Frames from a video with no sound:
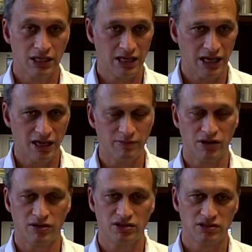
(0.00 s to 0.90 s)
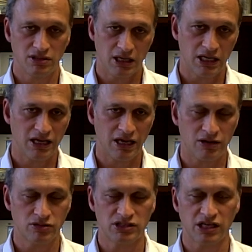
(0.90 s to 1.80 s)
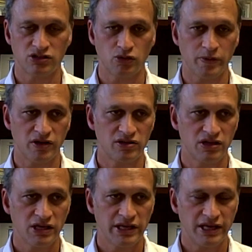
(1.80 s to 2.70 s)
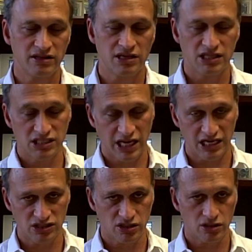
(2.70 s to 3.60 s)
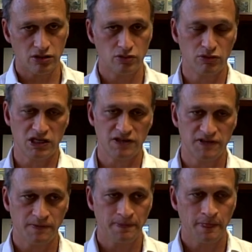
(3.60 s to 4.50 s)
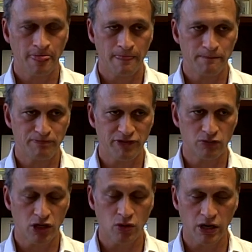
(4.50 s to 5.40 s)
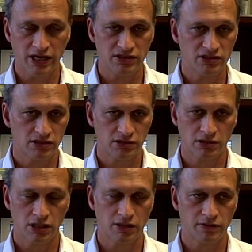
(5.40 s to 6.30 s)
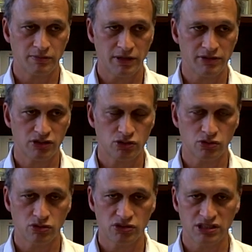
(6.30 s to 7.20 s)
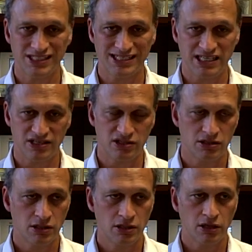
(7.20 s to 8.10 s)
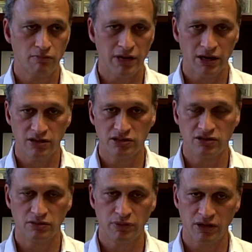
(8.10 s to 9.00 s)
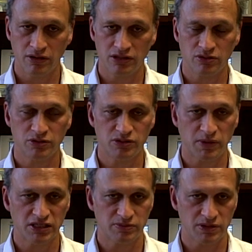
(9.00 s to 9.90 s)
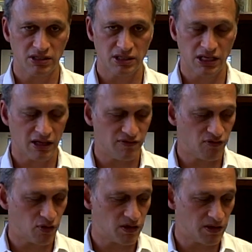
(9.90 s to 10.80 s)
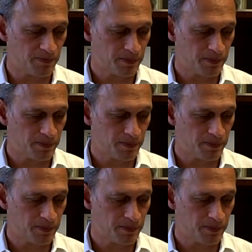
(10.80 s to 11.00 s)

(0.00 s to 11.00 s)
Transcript: gay marriage and heterosexual marriage, and the Education Code requires public schools to teach marriage and parental responsibility in California.